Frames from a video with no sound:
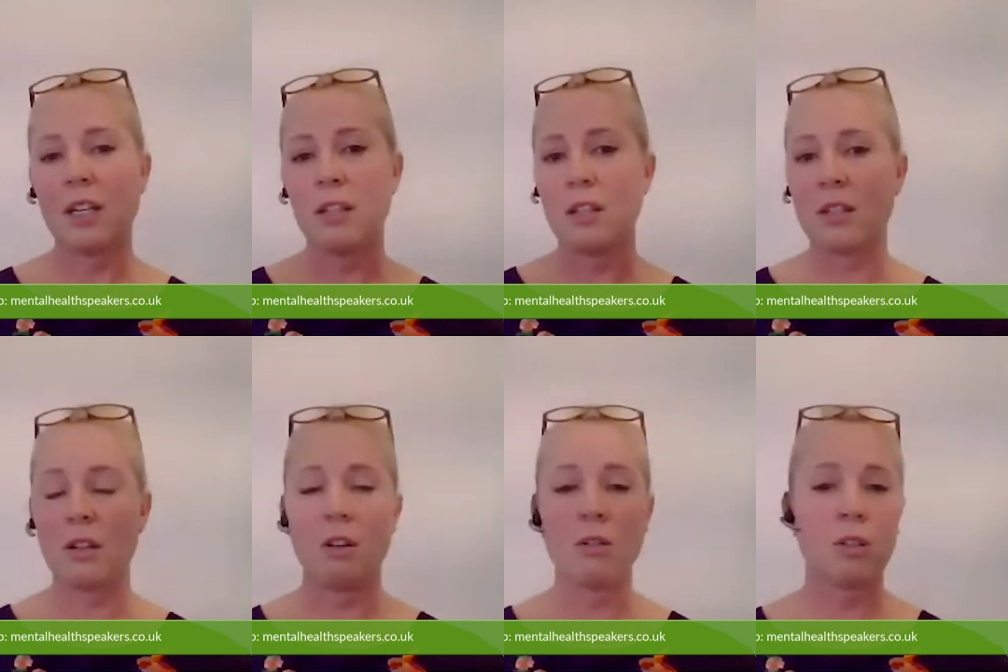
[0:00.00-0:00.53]

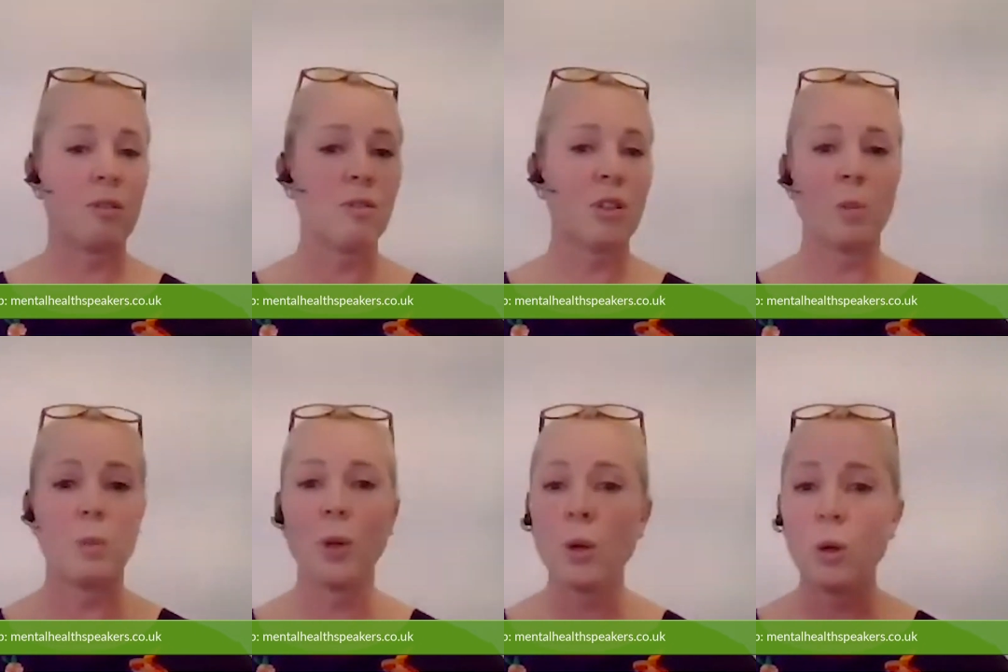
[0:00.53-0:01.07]
There's lots of
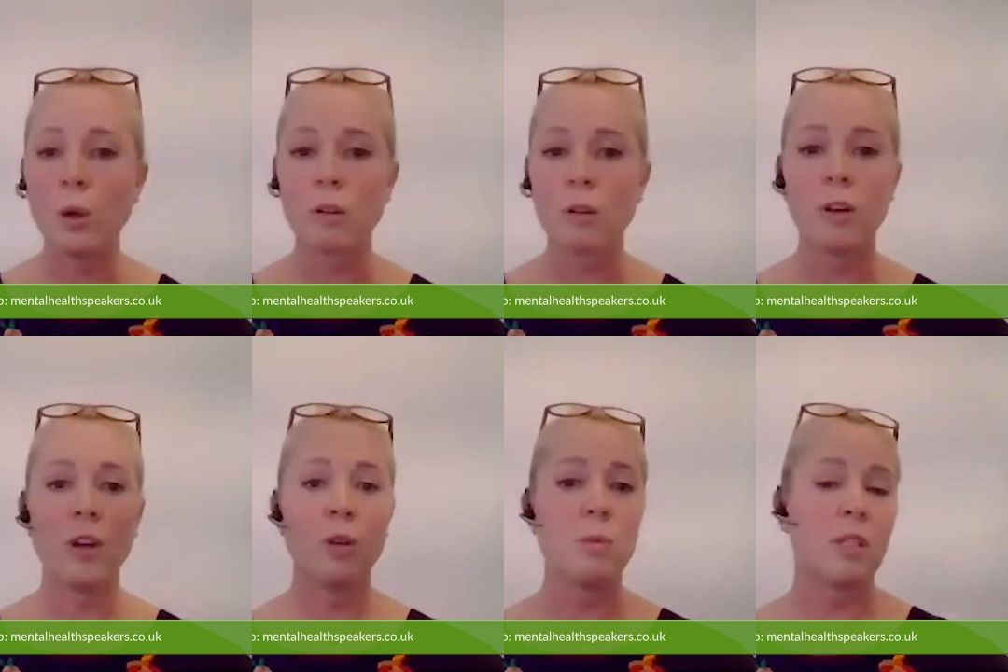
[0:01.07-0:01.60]
support
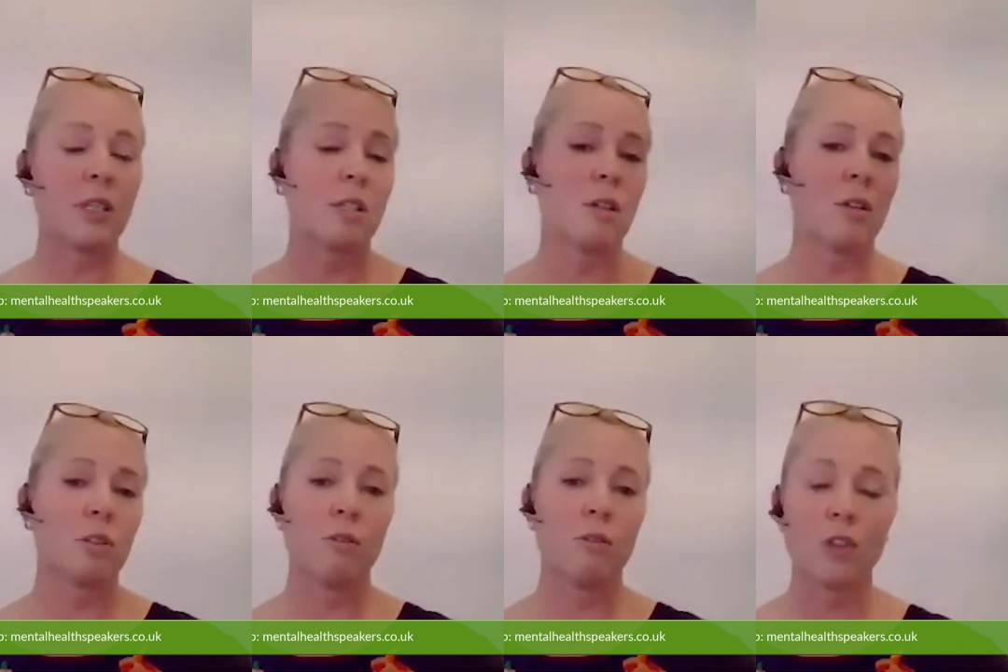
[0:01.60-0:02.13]
groups, there's
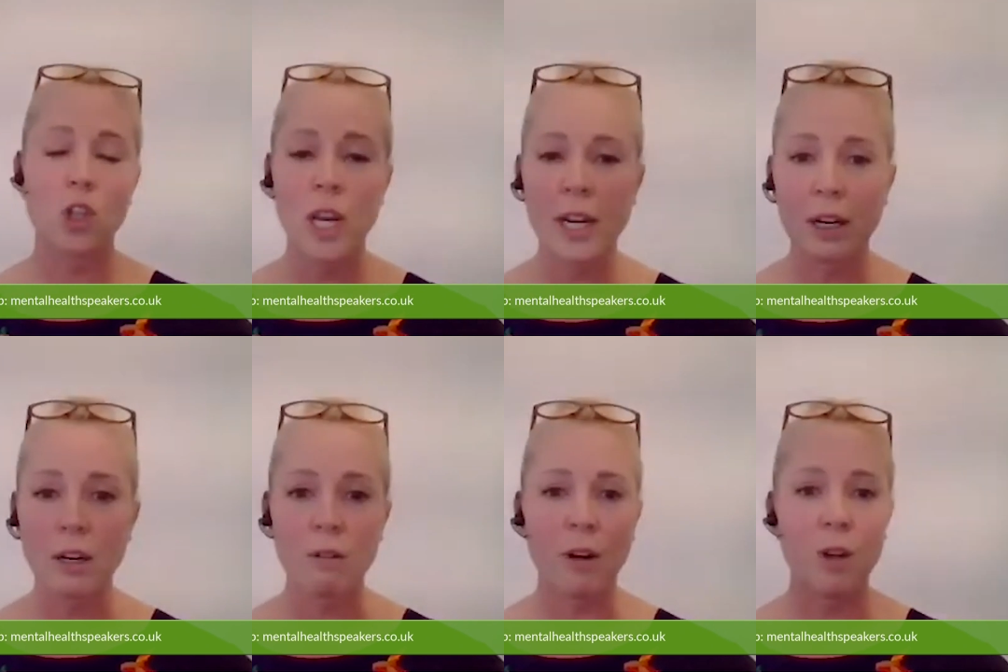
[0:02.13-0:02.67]
lots of chat
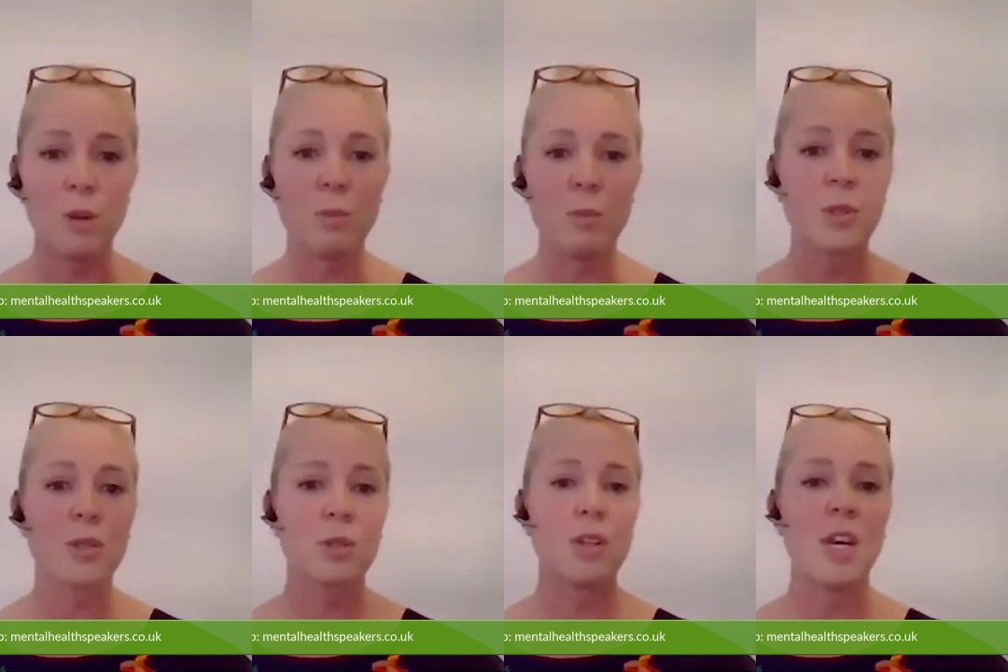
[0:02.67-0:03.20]
groups,
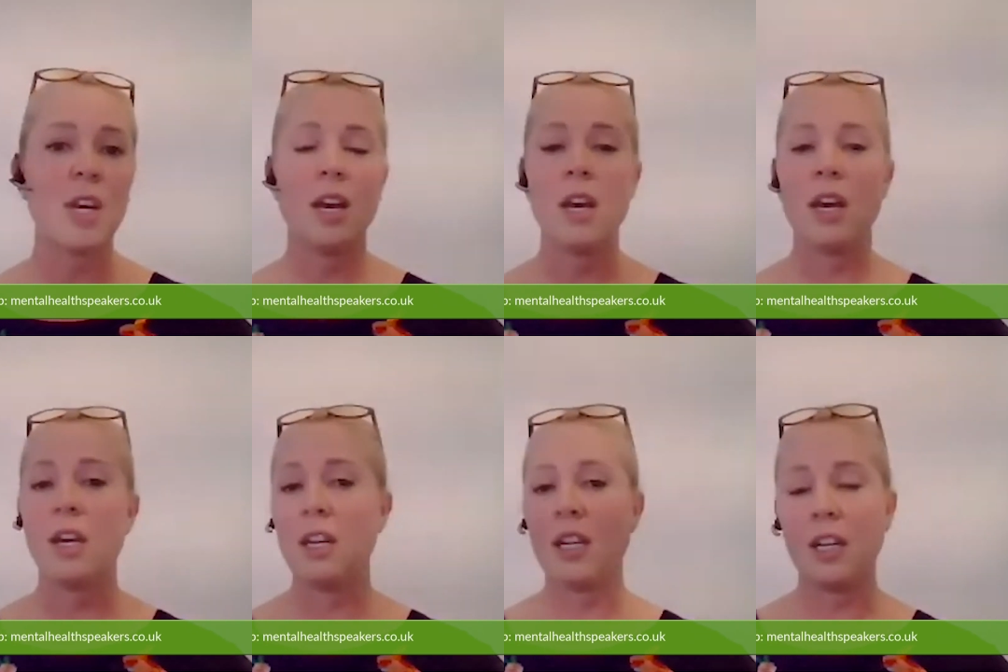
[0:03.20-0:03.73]

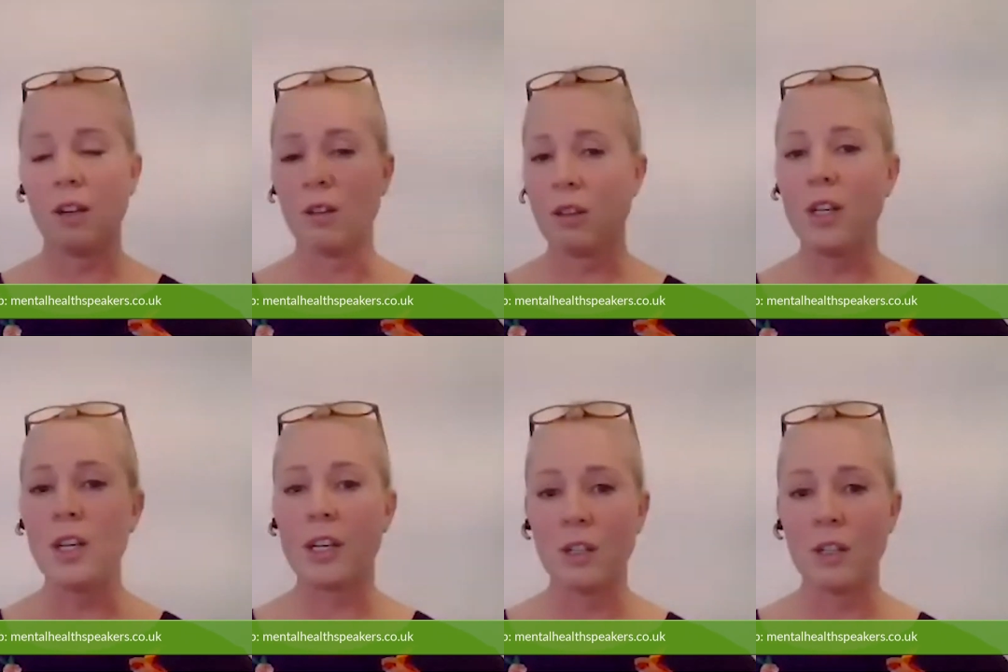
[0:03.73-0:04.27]
that
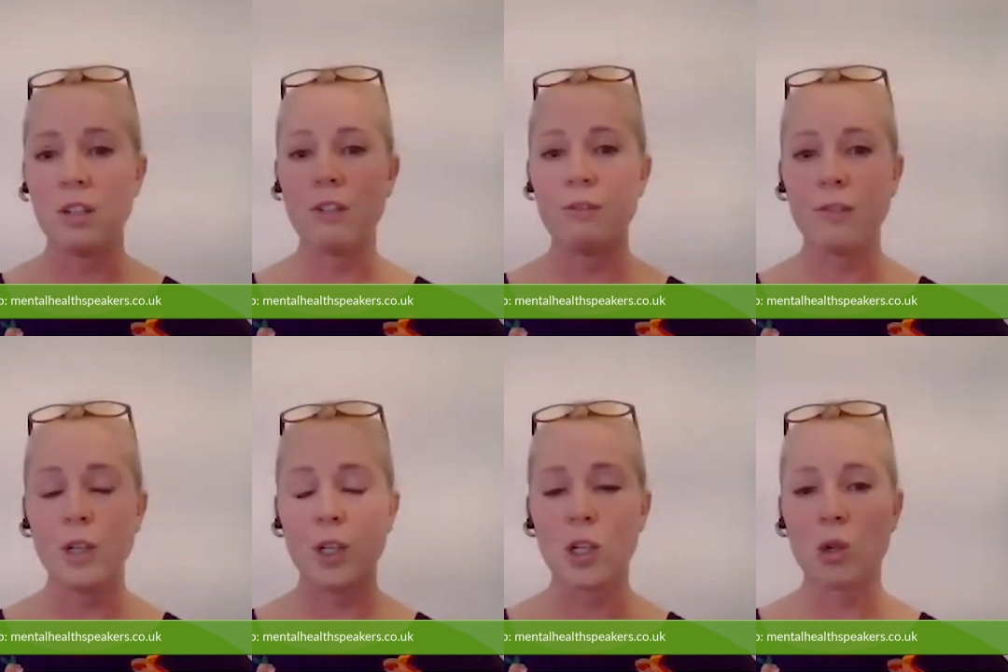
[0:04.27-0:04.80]
you can do
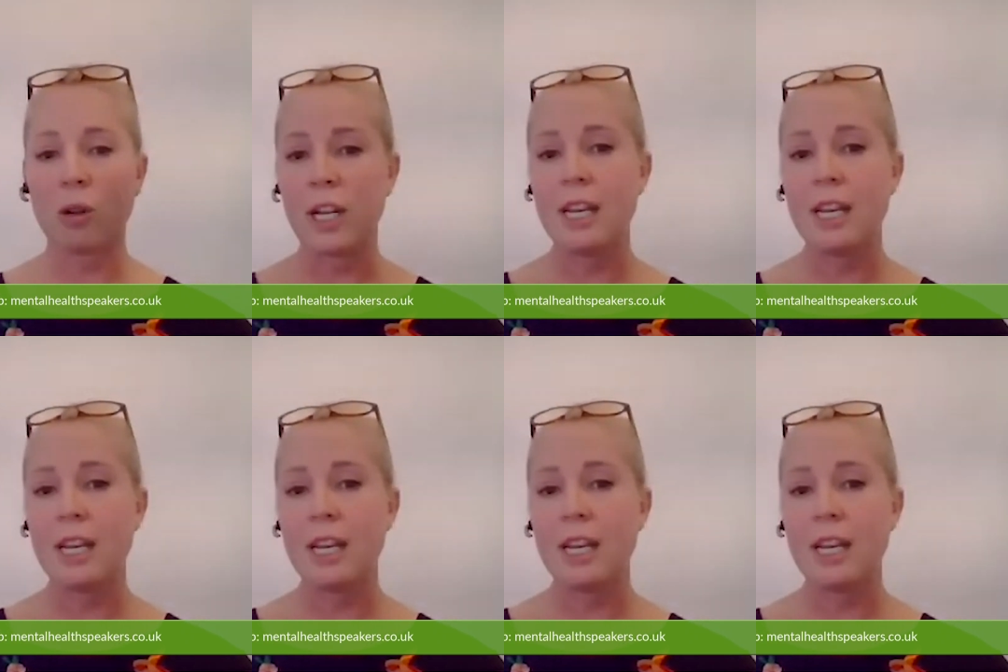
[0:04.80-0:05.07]
virtually.